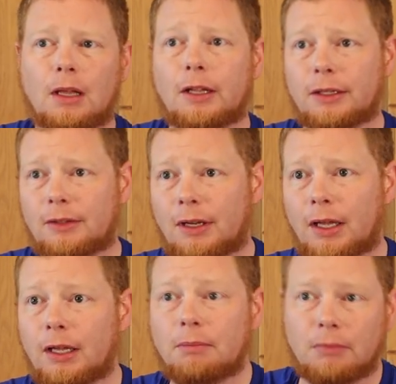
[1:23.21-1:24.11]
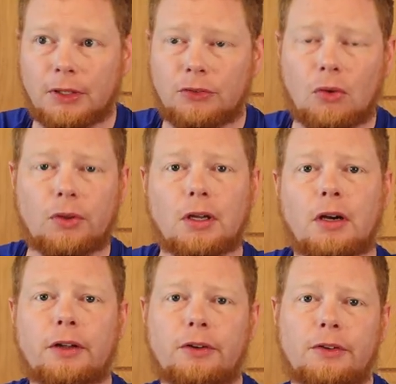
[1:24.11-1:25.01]
Like today, it's only
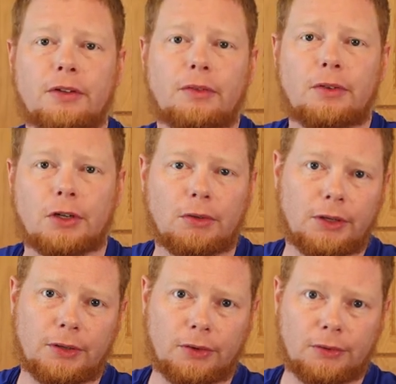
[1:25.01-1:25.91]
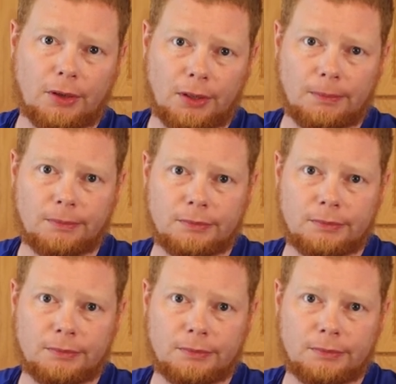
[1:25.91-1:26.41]
107 degrees outside.